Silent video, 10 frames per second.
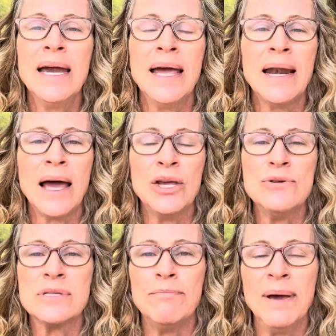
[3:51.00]
and I
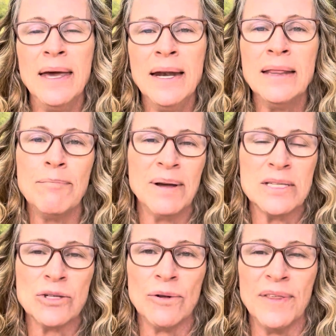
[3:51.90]
use the pen and the
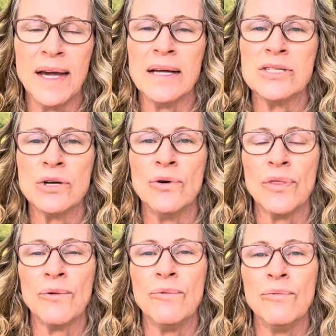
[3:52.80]
pencil thing. So
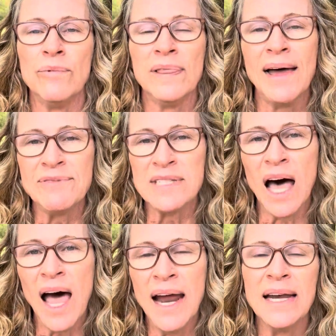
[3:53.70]
the left
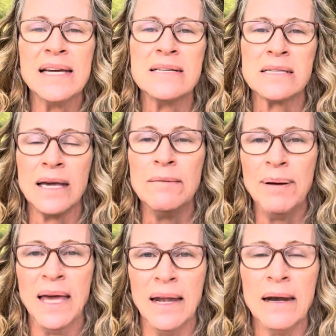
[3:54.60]
side is in
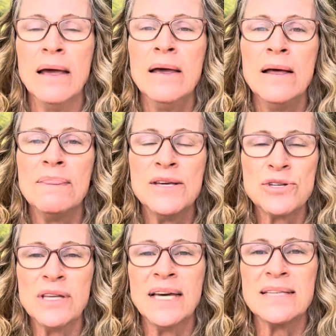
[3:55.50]
pen. These
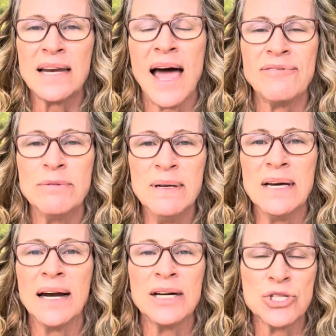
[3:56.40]
are the things that have to be
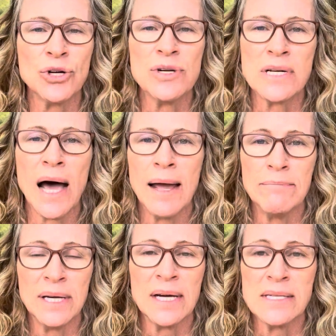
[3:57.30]
done at a certain time
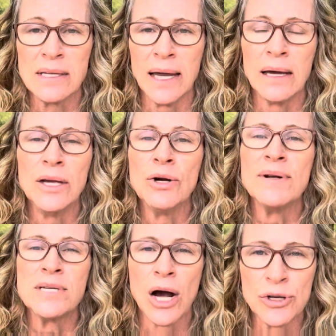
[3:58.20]
because, like, you know, a
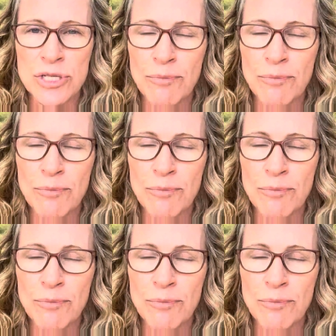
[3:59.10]
doctor's